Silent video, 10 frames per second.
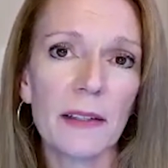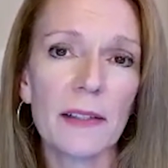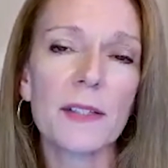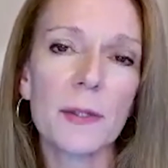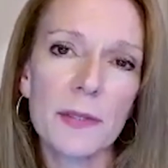
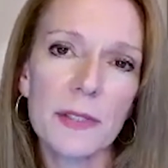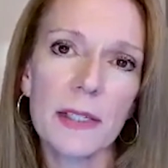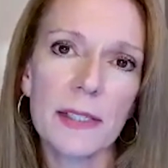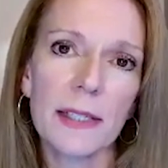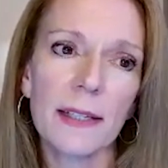our
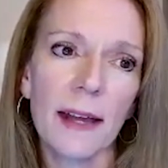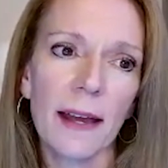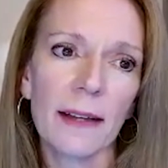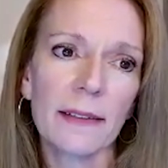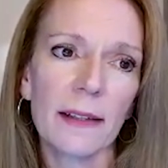association
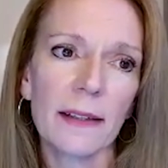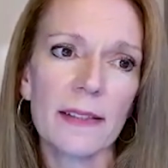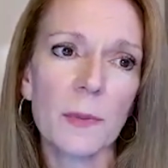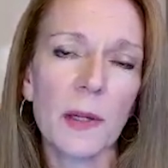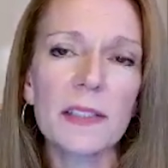and
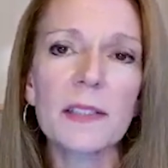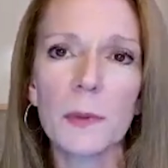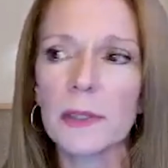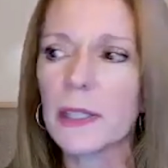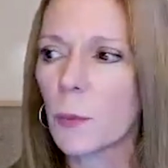as well as
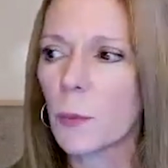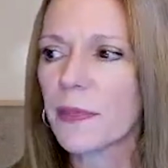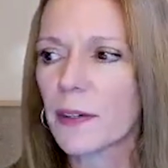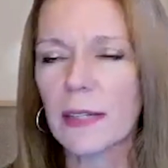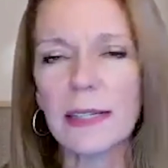
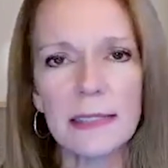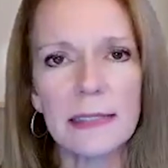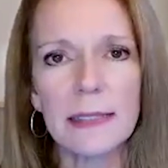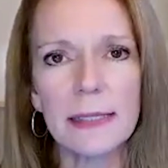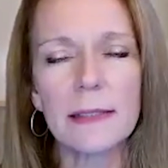with their
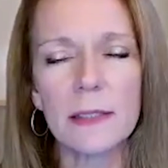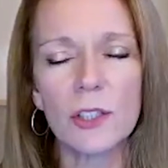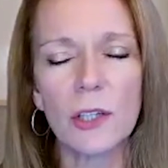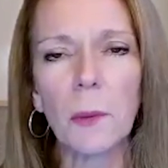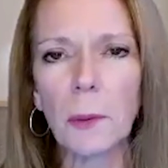licensees
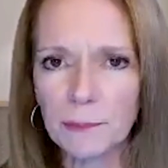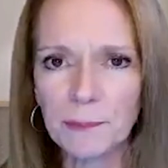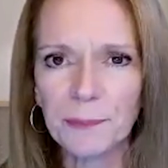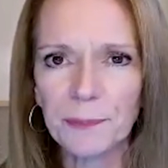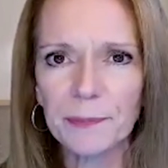in general.
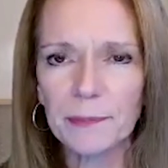